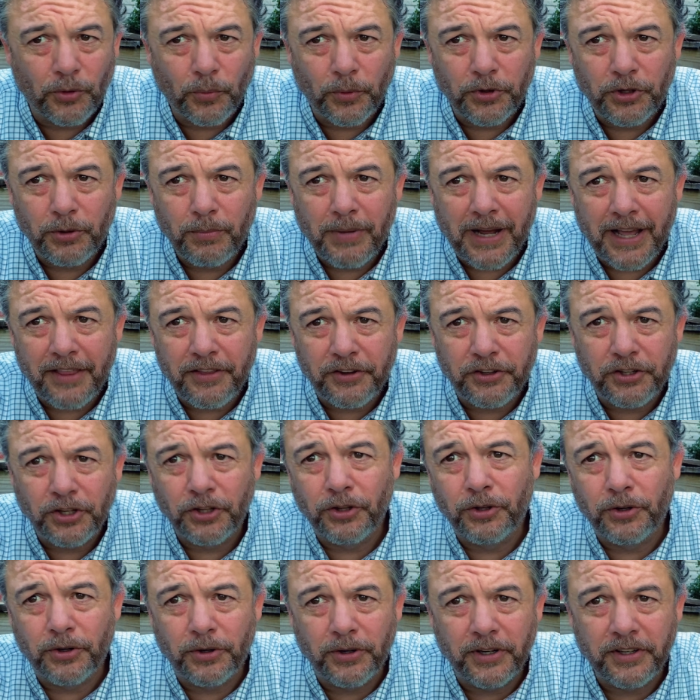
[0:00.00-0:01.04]
when you buy the
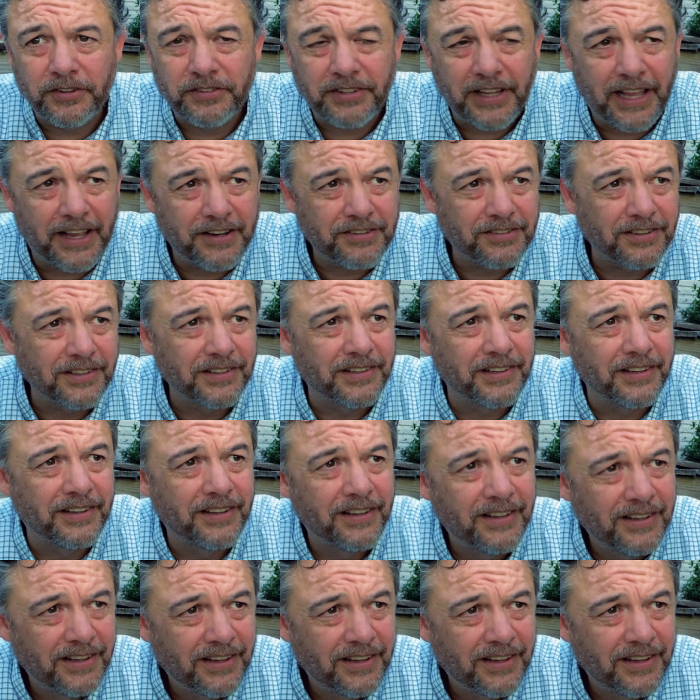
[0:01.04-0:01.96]
tuner, it's actually